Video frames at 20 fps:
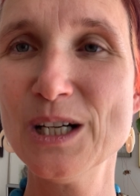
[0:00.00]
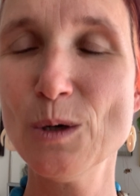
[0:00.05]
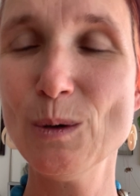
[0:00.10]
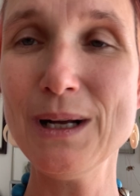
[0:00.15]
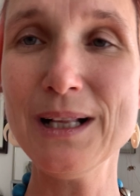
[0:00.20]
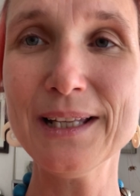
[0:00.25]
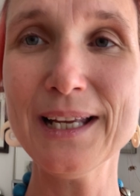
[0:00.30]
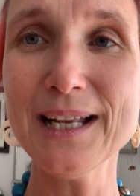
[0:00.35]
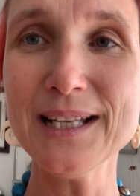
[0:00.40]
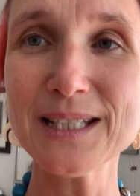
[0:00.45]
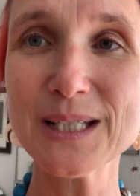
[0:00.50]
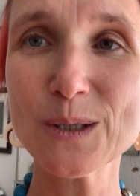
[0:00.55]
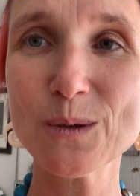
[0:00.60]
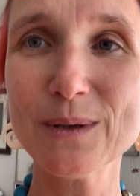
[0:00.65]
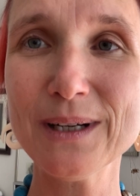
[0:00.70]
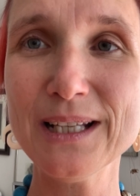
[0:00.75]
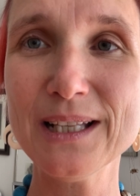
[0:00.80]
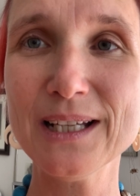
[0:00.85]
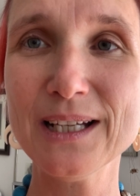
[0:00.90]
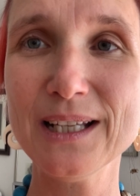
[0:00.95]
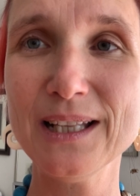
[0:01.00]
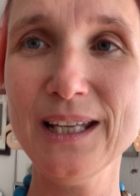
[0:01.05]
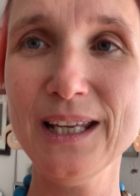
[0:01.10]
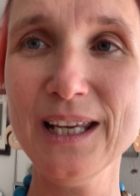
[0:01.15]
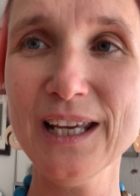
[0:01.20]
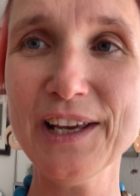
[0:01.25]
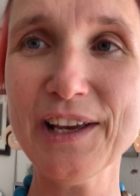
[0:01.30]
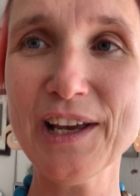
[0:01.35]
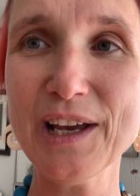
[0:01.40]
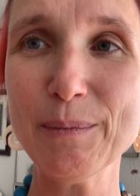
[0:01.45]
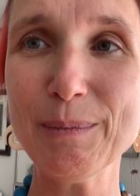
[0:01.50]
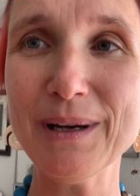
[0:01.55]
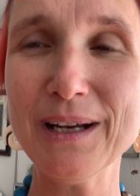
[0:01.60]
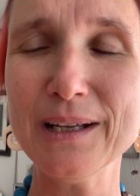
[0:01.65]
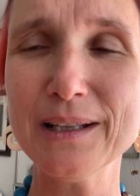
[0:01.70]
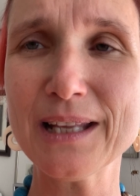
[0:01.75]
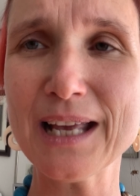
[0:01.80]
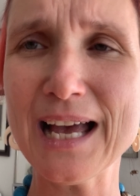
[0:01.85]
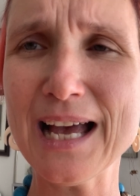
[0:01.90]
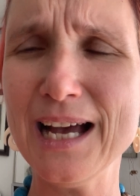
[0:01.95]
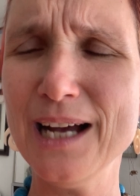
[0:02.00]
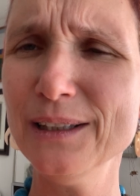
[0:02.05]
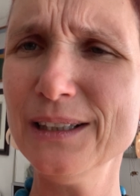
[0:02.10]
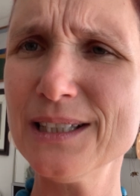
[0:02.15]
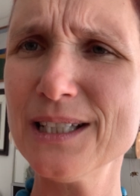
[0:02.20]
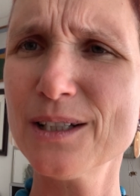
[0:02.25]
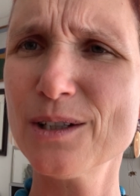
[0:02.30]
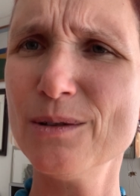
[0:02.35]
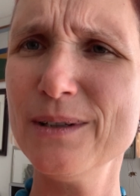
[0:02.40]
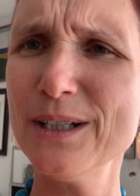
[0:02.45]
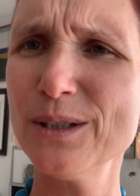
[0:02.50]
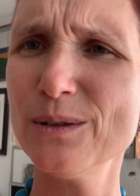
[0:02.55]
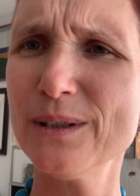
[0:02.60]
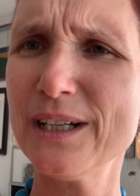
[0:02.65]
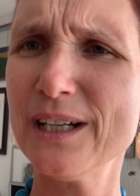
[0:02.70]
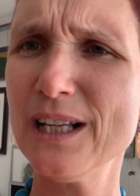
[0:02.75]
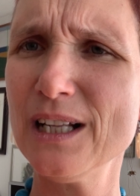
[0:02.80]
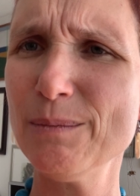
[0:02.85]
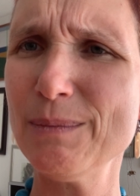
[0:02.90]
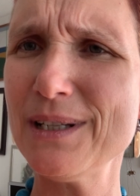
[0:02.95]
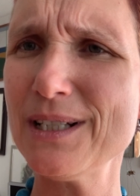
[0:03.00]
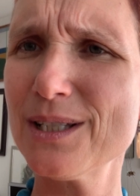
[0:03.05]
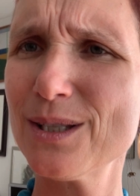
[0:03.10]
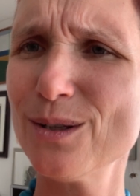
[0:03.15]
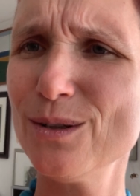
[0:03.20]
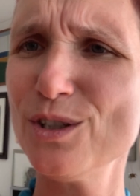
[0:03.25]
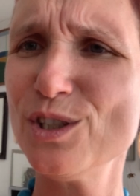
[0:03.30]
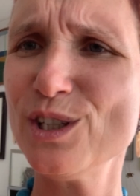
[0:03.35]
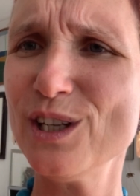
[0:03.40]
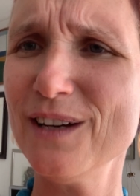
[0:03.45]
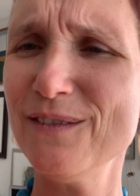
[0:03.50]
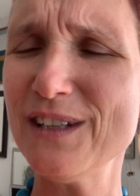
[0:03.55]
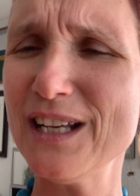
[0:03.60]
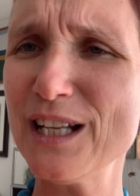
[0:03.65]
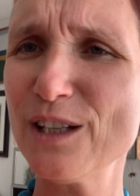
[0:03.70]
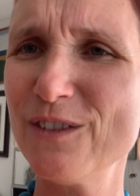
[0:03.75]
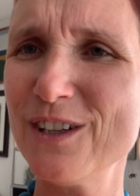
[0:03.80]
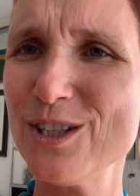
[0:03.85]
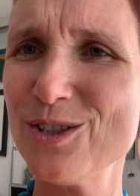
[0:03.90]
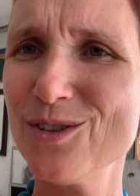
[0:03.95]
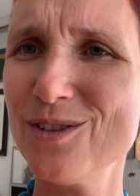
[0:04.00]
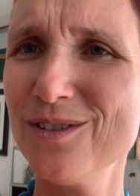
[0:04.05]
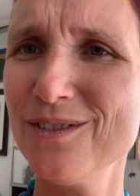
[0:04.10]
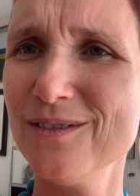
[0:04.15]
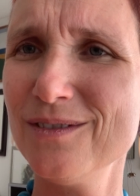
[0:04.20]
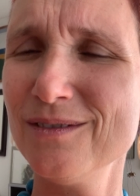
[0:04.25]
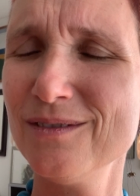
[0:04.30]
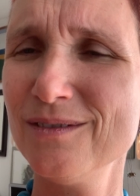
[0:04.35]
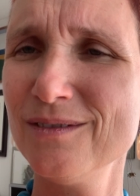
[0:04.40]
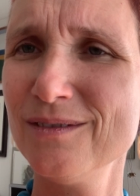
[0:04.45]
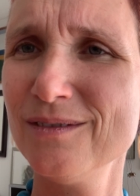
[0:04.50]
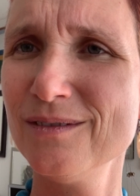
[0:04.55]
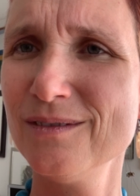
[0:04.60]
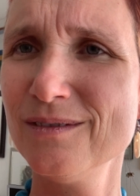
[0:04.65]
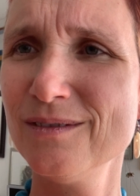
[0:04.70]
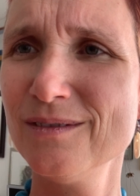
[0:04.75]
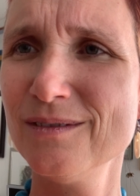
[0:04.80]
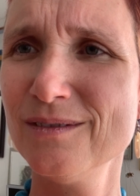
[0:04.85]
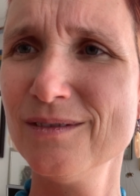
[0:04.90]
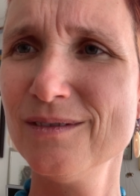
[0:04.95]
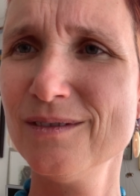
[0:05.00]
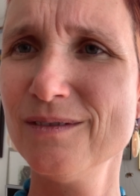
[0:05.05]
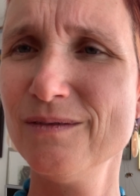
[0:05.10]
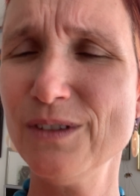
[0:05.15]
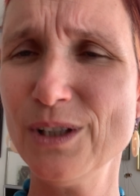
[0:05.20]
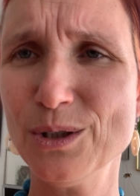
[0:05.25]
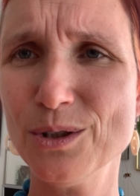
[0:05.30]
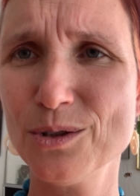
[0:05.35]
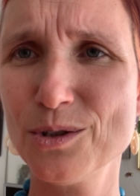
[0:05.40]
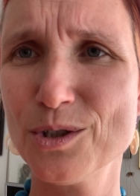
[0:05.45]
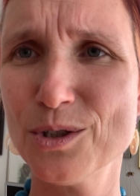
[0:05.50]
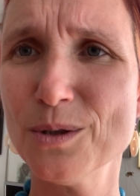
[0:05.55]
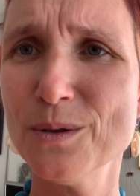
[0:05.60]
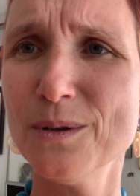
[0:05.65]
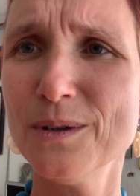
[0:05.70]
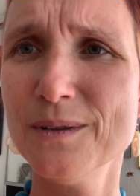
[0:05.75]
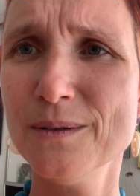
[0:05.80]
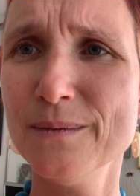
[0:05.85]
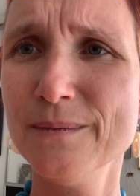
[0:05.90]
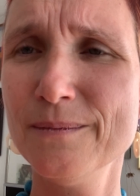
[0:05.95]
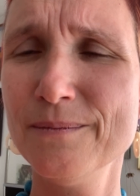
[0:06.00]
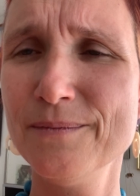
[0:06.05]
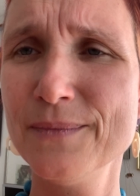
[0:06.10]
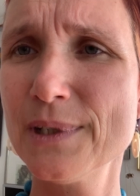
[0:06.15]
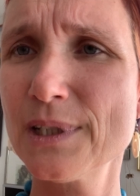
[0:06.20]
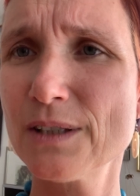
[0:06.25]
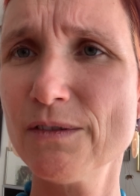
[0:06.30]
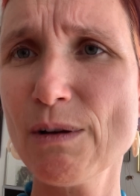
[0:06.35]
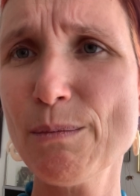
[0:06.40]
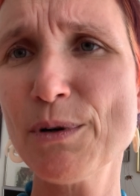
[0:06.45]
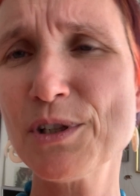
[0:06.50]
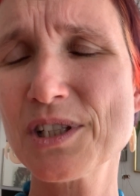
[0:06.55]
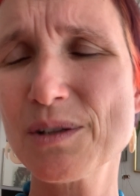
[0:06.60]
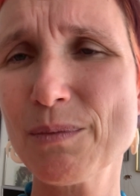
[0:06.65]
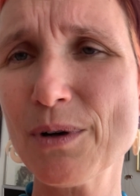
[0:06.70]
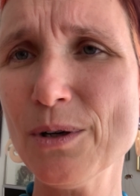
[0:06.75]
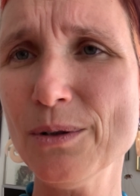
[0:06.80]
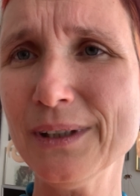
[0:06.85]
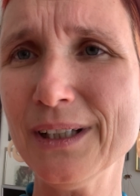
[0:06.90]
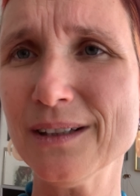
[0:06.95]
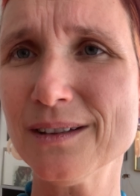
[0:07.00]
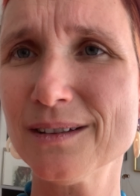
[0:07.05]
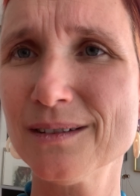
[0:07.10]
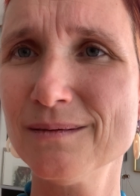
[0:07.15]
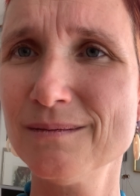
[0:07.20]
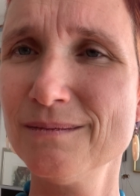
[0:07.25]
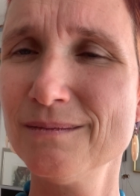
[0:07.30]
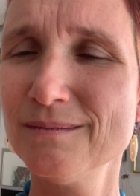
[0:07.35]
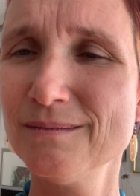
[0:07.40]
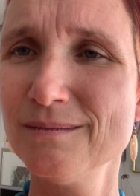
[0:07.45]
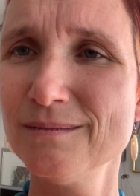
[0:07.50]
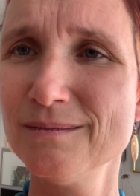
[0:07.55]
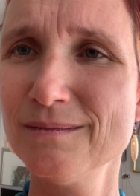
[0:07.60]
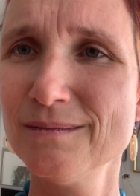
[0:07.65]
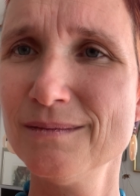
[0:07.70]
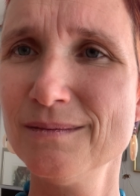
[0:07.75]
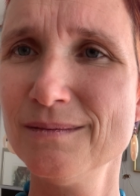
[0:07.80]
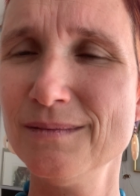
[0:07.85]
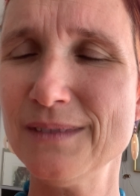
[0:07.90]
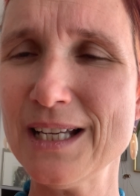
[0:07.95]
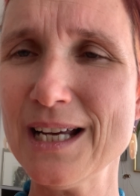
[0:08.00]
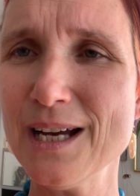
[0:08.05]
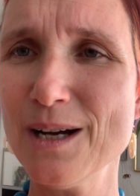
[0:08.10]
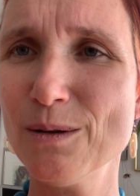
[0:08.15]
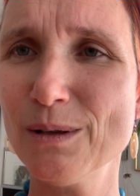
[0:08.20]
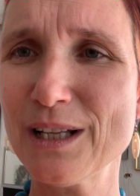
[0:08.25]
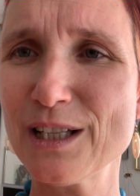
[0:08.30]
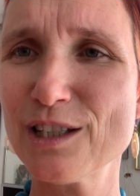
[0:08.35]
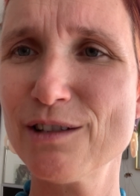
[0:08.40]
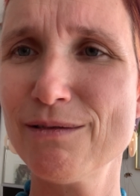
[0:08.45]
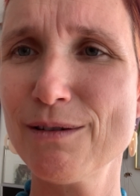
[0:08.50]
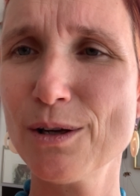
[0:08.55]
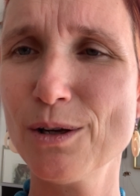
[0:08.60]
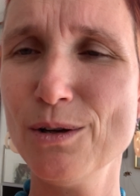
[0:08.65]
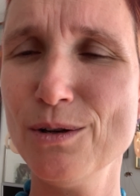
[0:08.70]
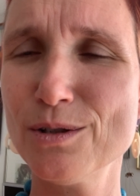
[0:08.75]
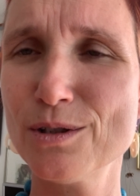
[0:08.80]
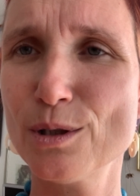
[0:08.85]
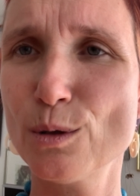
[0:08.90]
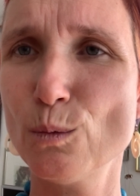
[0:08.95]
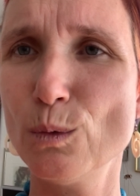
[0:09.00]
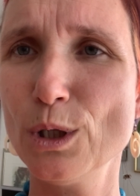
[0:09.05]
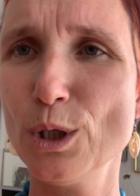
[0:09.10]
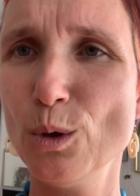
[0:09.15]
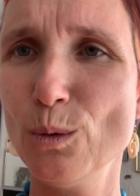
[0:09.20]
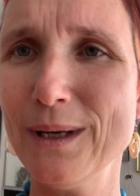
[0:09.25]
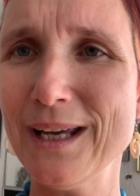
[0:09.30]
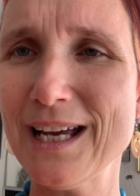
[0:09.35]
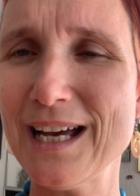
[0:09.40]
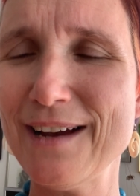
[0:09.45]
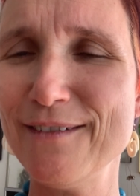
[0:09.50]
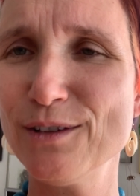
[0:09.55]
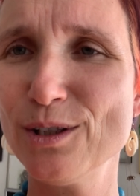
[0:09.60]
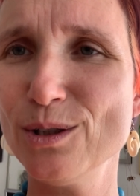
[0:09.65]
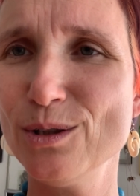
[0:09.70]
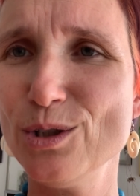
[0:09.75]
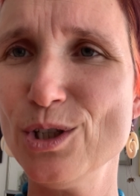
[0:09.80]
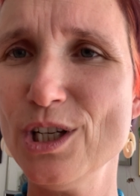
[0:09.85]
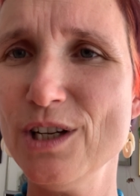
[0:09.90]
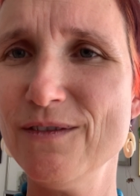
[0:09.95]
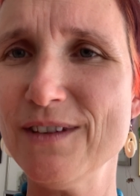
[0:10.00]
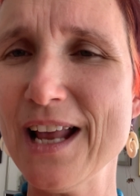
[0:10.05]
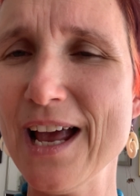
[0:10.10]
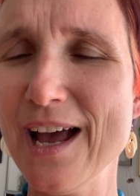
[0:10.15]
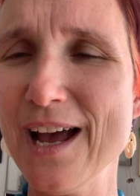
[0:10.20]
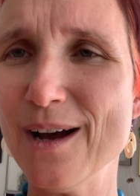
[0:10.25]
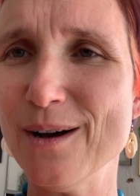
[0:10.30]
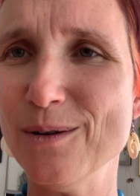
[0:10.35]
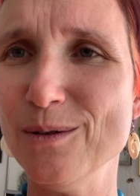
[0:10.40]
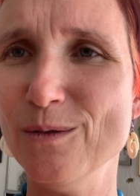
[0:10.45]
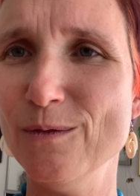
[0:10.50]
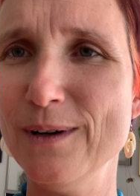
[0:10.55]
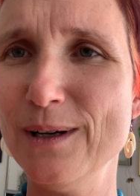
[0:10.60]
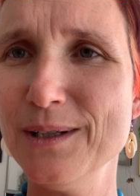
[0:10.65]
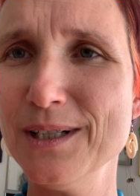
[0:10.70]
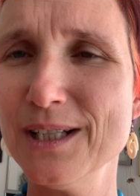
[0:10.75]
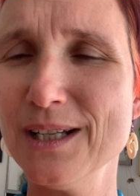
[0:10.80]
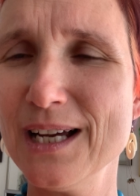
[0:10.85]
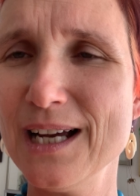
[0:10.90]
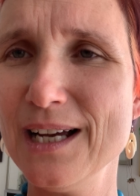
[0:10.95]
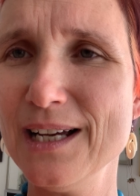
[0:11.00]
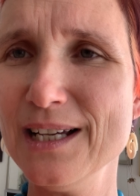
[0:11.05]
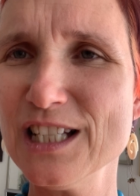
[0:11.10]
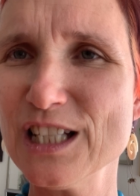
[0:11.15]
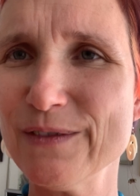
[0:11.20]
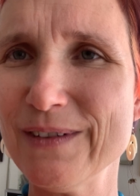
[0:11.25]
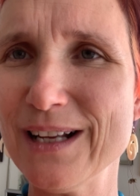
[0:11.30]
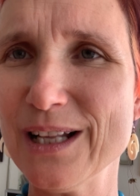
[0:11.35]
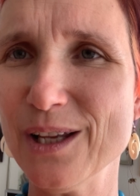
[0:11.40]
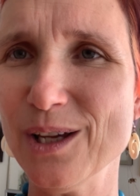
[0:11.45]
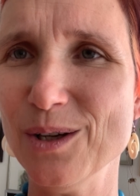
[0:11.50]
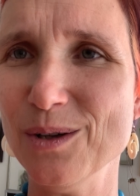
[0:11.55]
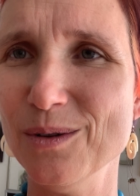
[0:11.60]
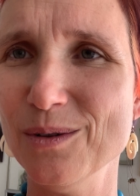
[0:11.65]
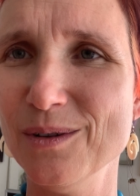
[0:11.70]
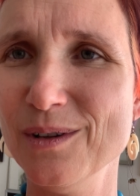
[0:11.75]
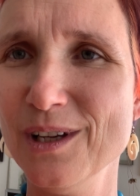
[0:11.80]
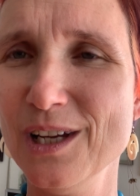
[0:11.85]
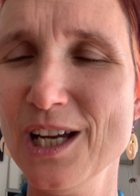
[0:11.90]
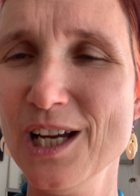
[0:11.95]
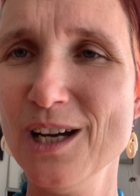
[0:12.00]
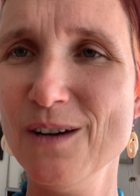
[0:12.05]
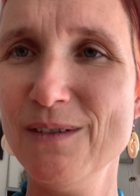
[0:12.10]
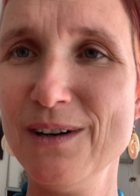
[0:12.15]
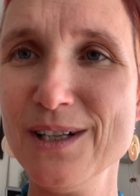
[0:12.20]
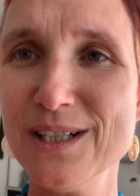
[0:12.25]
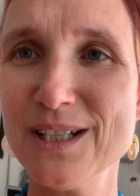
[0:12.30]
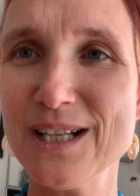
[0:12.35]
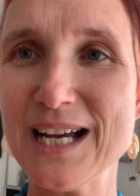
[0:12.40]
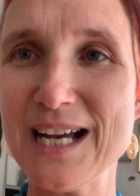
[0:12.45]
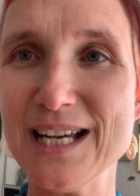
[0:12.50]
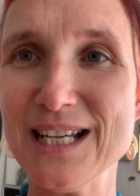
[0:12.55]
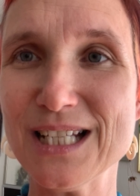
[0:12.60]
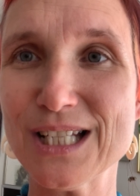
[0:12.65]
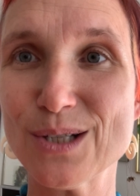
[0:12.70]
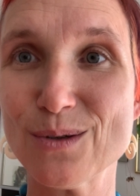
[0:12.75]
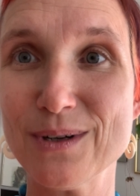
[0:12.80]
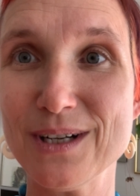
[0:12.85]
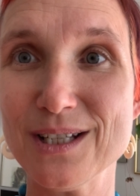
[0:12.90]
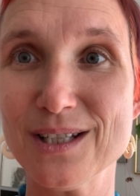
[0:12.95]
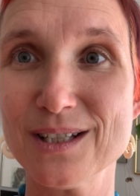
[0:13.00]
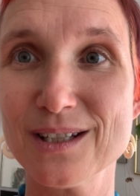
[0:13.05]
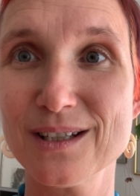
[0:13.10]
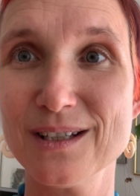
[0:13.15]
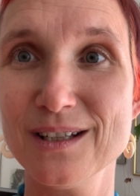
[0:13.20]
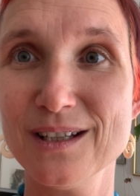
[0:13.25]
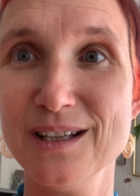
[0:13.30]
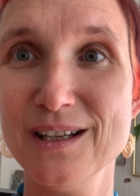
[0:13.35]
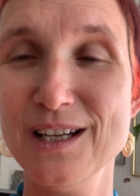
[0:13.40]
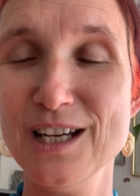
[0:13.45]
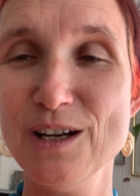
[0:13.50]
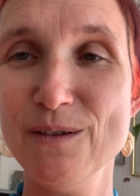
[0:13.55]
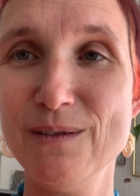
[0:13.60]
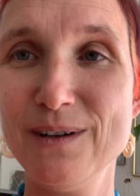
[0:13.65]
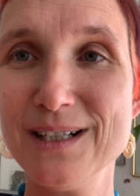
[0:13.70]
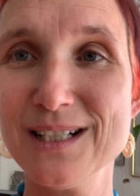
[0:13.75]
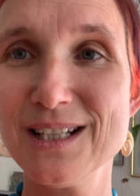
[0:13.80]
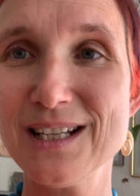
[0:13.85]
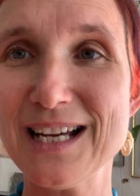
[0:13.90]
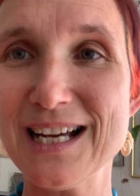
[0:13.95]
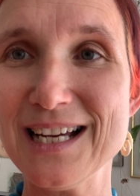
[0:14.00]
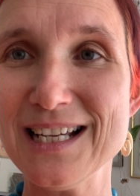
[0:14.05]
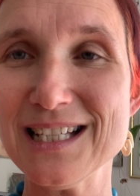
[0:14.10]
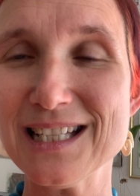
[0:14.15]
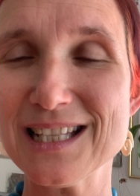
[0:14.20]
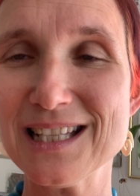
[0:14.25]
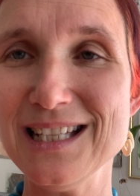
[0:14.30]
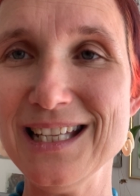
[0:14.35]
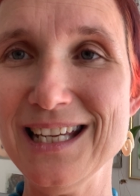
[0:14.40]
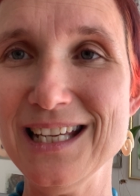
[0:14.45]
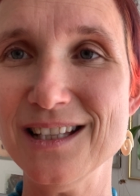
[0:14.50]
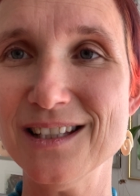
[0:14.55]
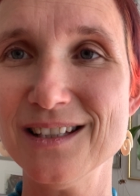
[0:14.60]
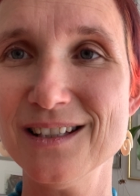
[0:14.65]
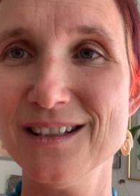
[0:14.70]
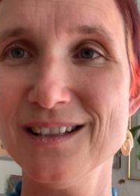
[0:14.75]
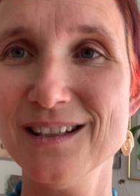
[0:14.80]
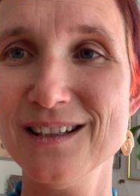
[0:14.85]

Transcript: Well, that's a great idea, but how is it going to help us to achieve that vision? You're not sure? So we postpone it. Now, let's focus on what do we have to achieve now? Where is the highest value? Where is the highest risk? Where is the highest need?